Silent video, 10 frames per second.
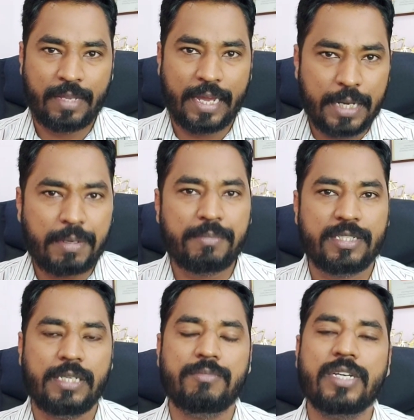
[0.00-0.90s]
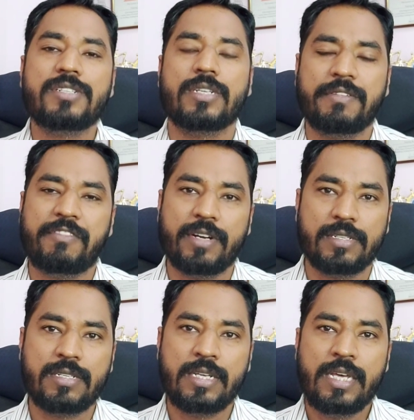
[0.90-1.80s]
And remember, team, there's a
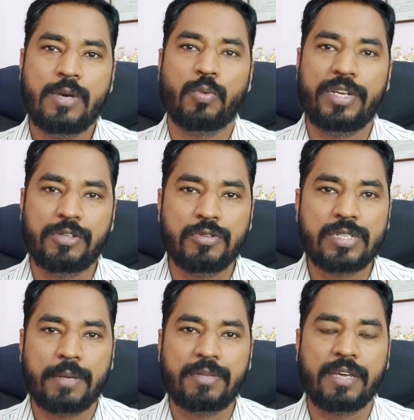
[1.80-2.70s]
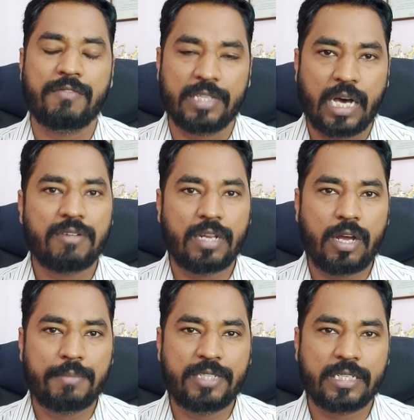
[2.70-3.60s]
difference when you do something without an
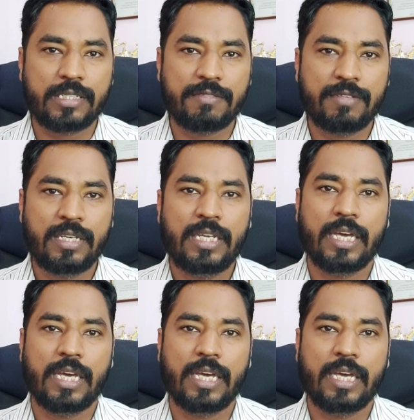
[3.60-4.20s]
objective